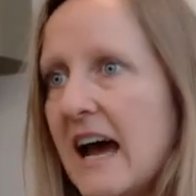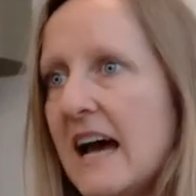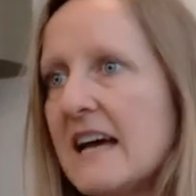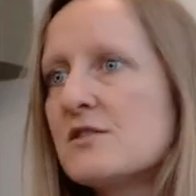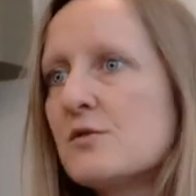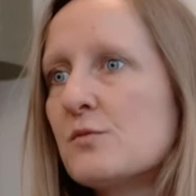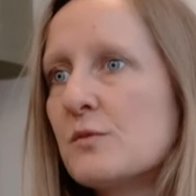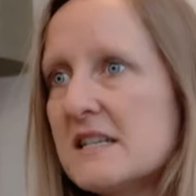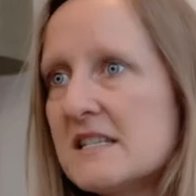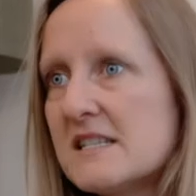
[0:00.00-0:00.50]

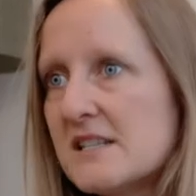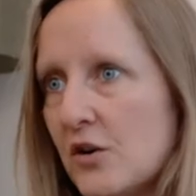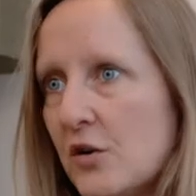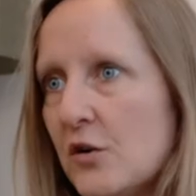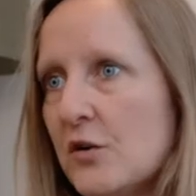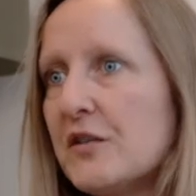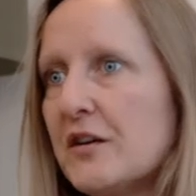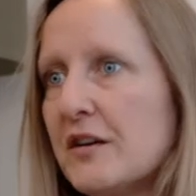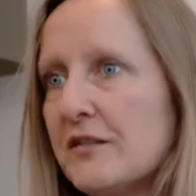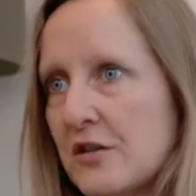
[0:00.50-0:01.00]
as a
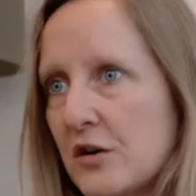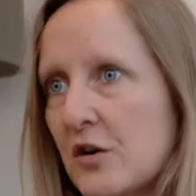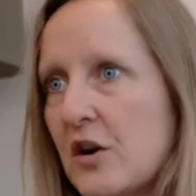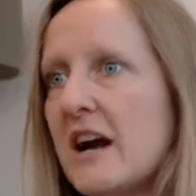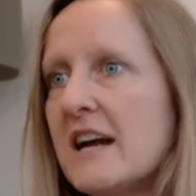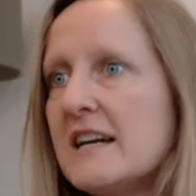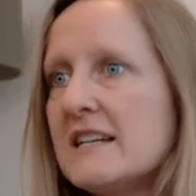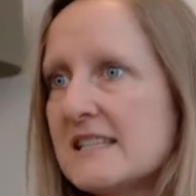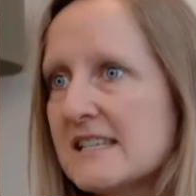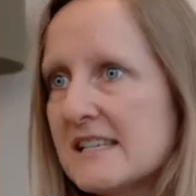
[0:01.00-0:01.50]
result of the
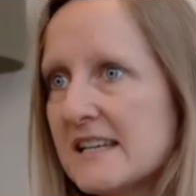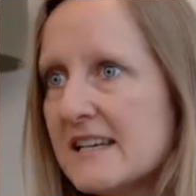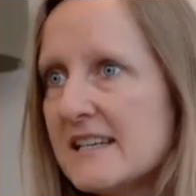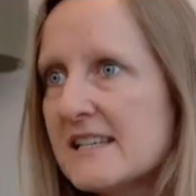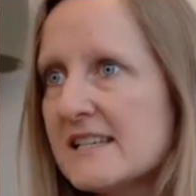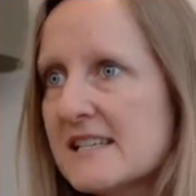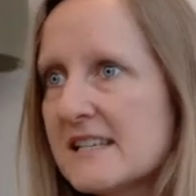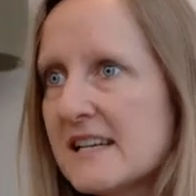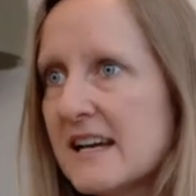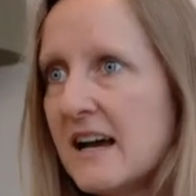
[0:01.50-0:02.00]

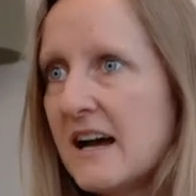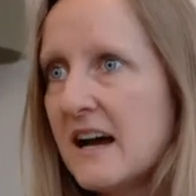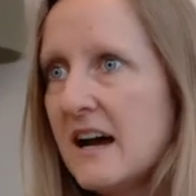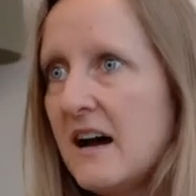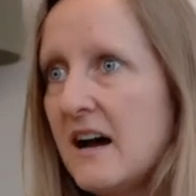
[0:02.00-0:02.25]
crisis.